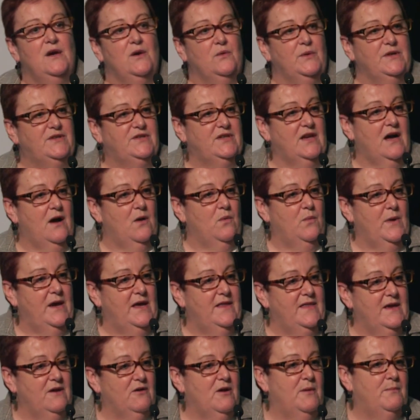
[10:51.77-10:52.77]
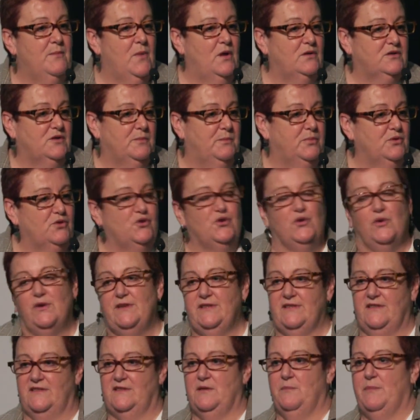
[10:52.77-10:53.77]
which are where there are multiple
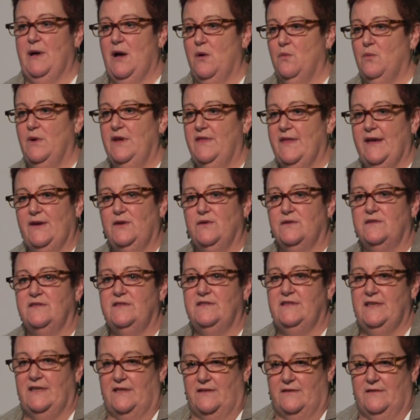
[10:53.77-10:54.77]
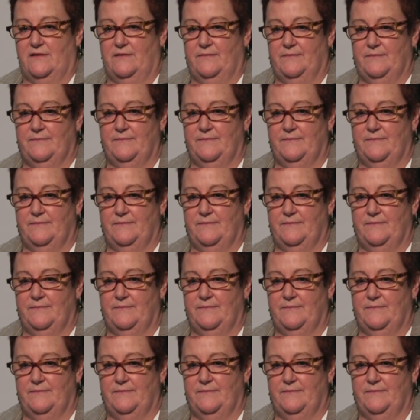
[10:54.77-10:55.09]
choices about where they could sit.